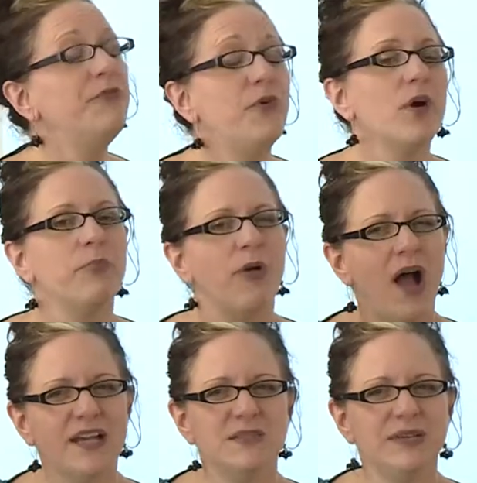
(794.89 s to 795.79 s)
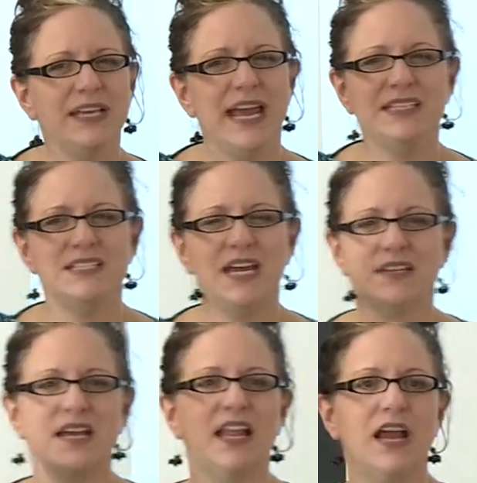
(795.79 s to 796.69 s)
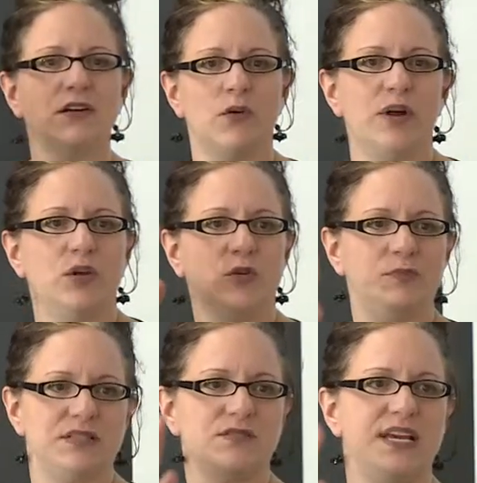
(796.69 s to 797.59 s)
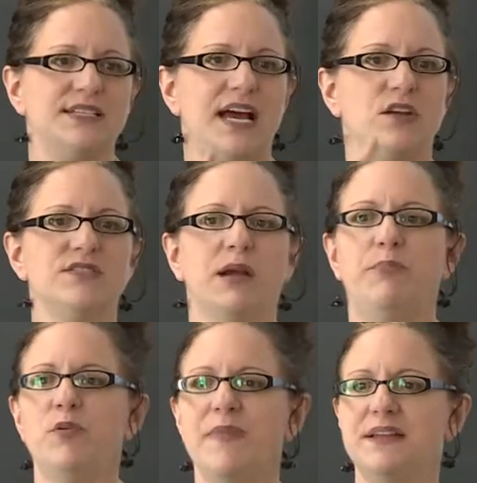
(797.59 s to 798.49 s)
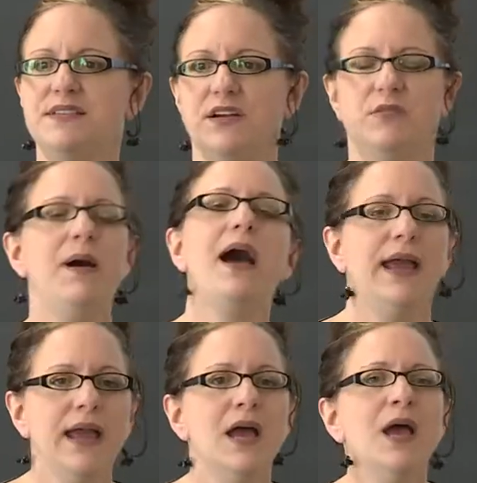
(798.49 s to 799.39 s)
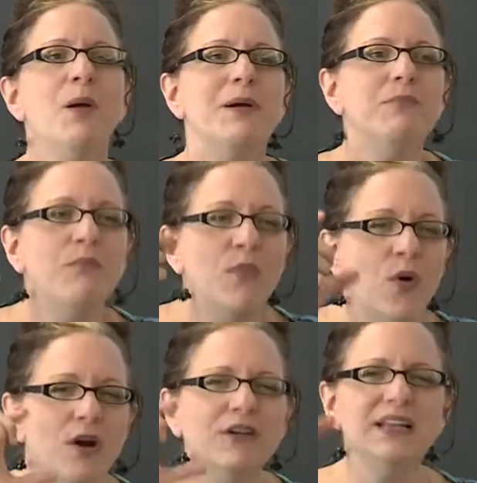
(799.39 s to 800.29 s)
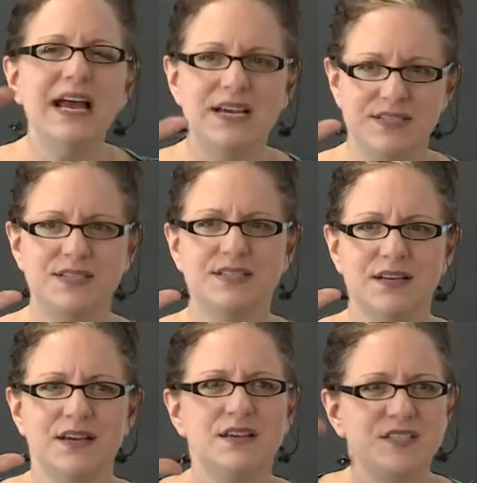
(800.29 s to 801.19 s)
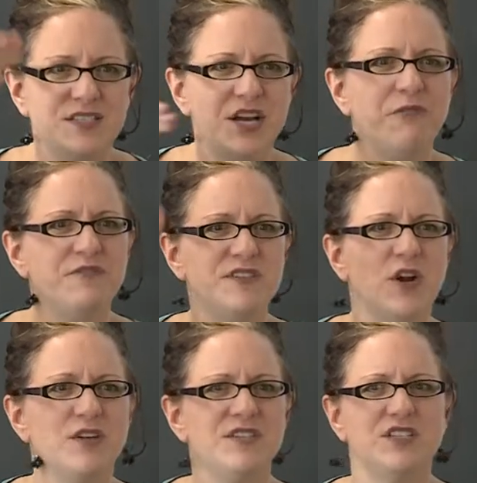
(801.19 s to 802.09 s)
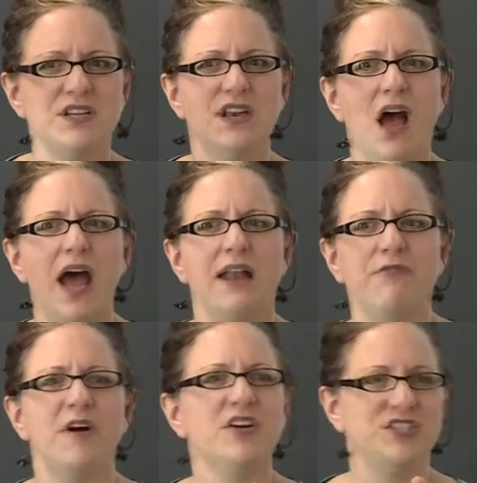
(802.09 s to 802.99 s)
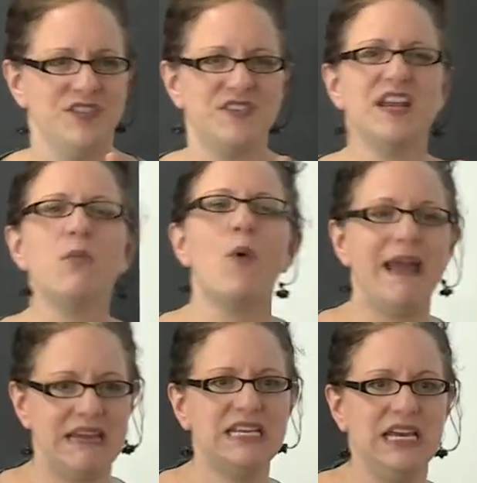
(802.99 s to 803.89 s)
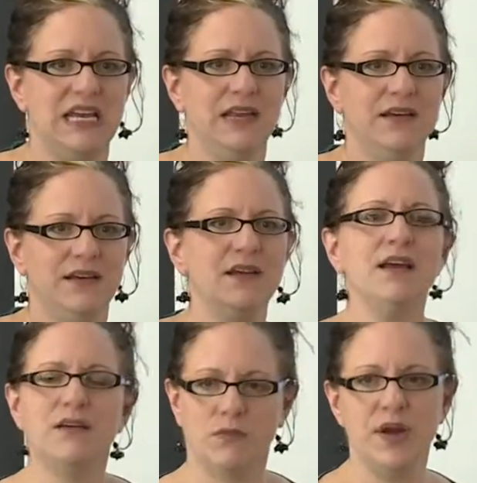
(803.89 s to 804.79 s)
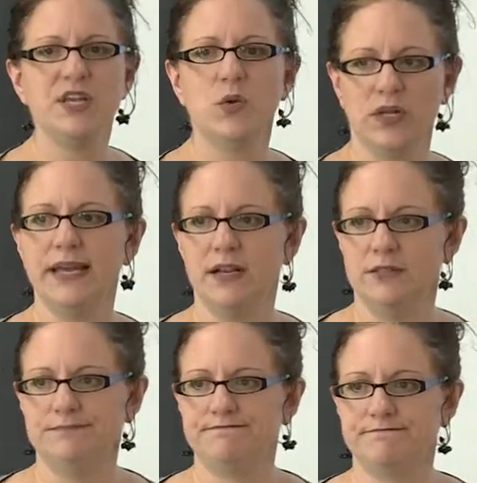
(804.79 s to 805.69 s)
before approximately 8 to 10, it's not like cuando cumples los diez años, like boom, that's it, goodbye, but more or less stuff starts to not function the same way it did when you were little,